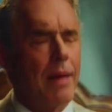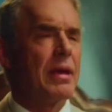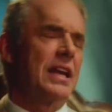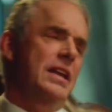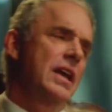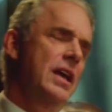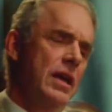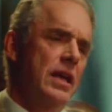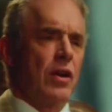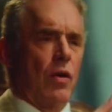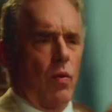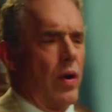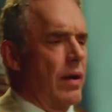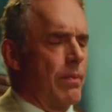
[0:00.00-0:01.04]
I mean,
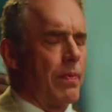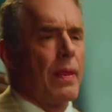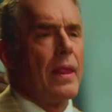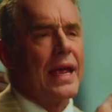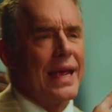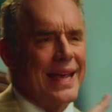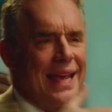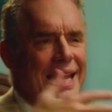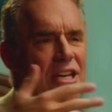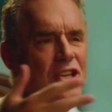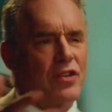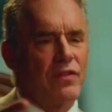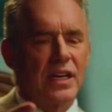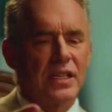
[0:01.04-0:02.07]

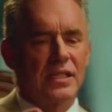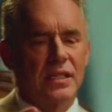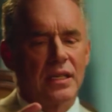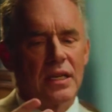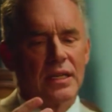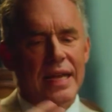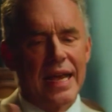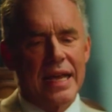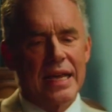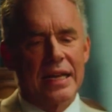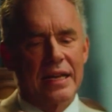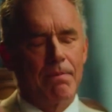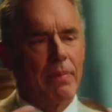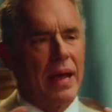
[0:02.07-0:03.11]
each of us
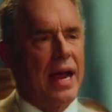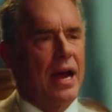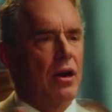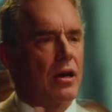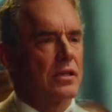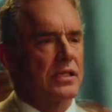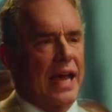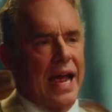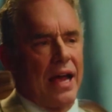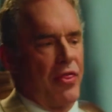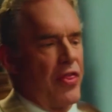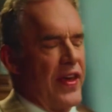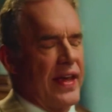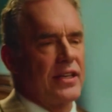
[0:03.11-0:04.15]
taken in pairs
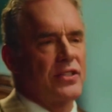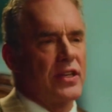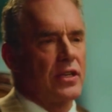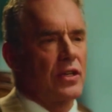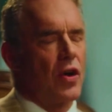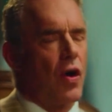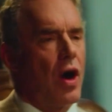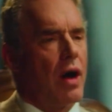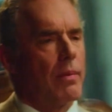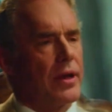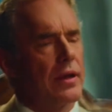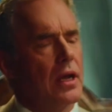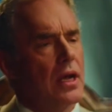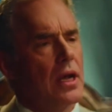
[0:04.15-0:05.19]
had things in
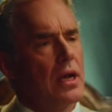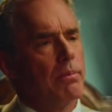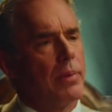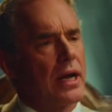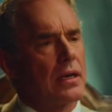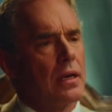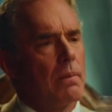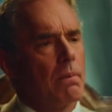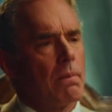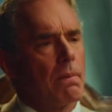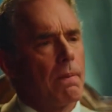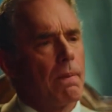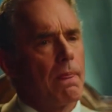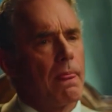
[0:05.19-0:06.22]
common, but
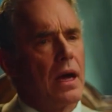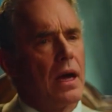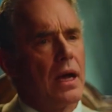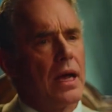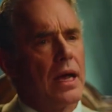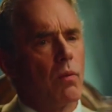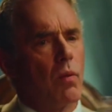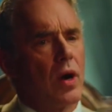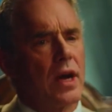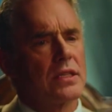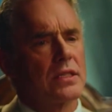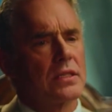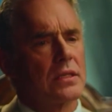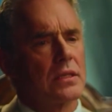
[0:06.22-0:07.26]
it
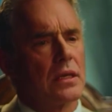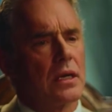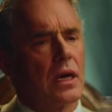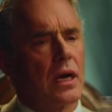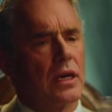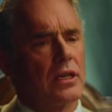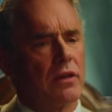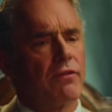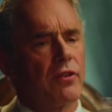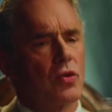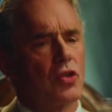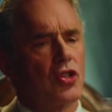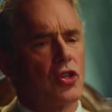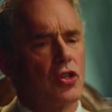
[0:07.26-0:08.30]
was
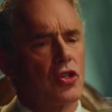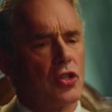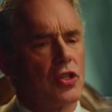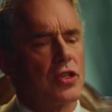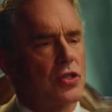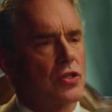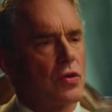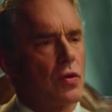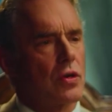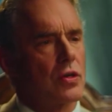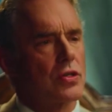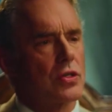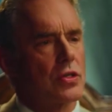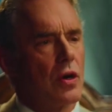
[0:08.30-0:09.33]
devotion to
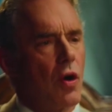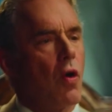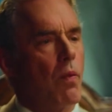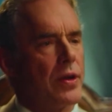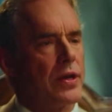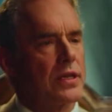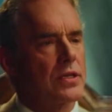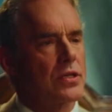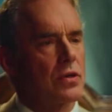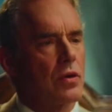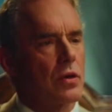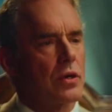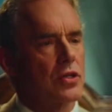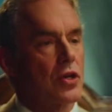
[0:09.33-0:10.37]
discourse, open
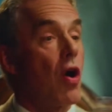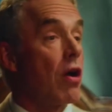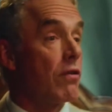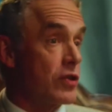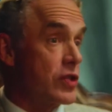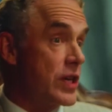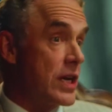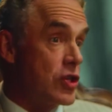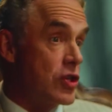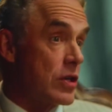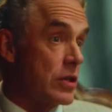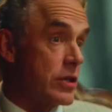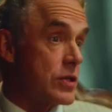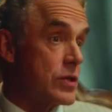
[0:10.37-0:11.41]
discourse,
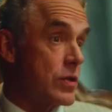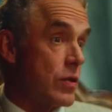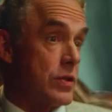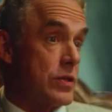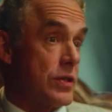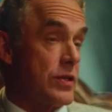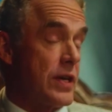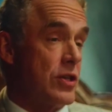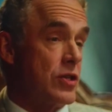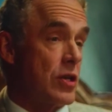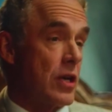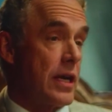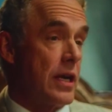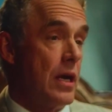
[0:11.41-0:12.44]
conversational discourse,
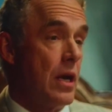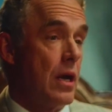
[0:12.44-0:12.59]
essentially.